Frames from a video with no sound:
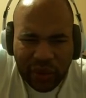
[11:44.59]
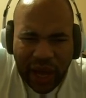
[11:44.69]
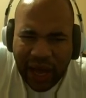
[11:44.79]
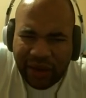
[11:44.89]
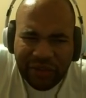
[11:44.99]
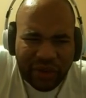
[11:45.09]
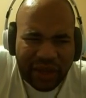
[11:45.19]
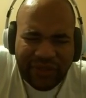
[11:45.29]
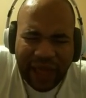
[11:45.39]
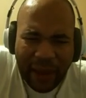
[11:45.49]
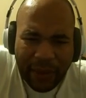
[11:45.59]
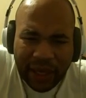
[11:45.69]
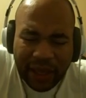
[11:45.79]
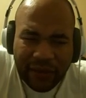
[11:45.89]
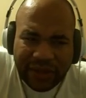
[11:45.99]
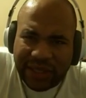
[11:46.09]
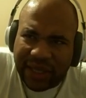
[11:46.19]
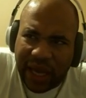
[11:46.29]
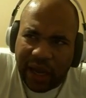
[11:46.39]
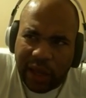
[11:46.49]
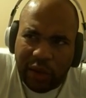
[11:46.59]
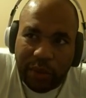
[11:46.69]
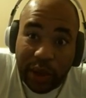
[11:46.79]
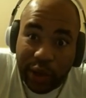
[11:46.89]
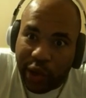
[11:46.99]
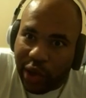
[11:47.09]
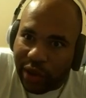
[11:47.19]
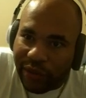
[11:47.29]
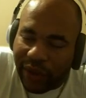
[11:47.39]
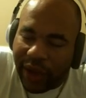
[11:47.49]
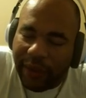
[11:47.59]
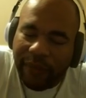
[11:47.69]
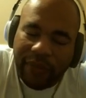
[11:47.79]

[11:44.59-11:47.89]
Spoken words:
How did you get that many levels? That's kind of a little bit unheard of, right?